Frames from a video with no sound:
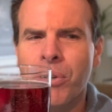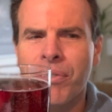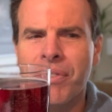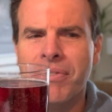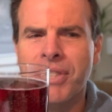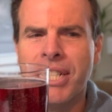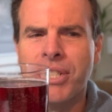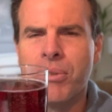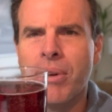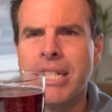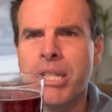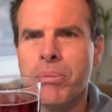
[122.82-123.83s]
know if they've changed the
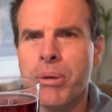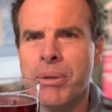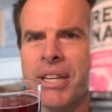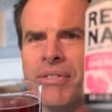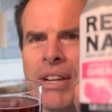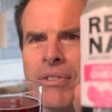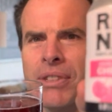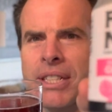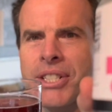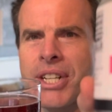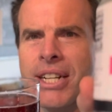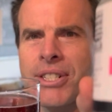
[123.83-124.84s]
recipe, but they've definitely
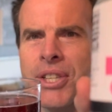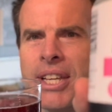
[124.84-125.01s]
changed the